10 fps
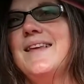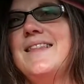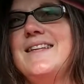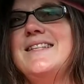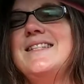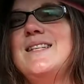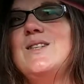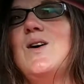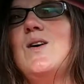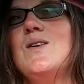the Disney
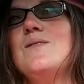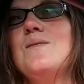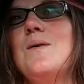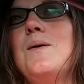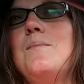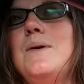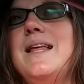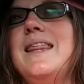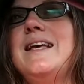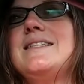song, but
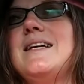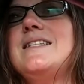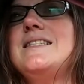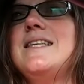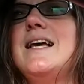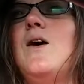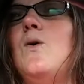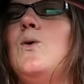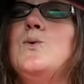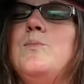he thinks I should sing
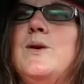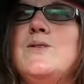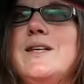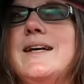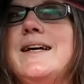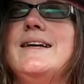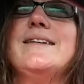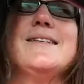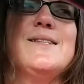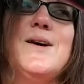old music.
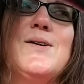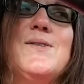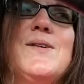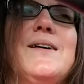So